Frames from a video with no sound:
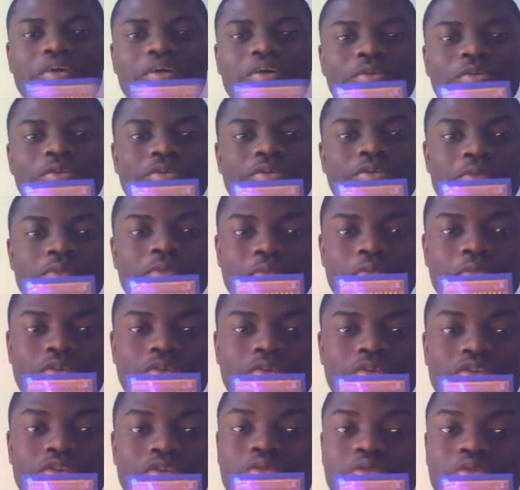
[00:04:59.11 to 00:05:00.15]
What you pretty
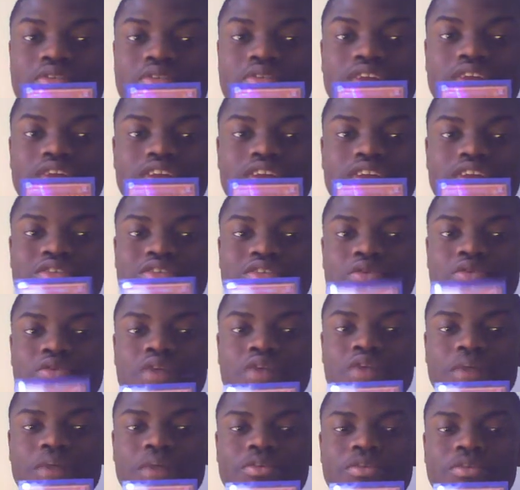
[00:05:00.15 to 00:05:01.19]
much do is select
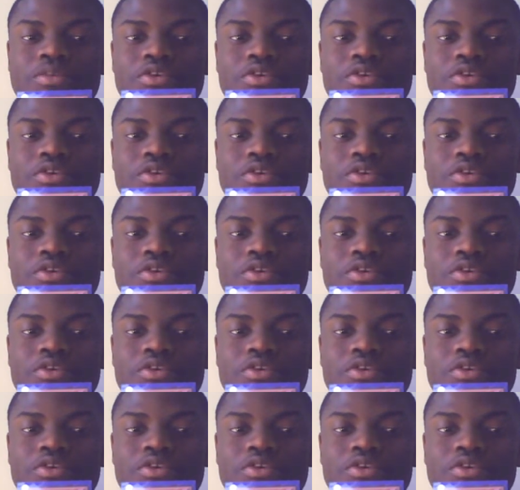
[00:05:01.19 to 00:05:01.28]
up to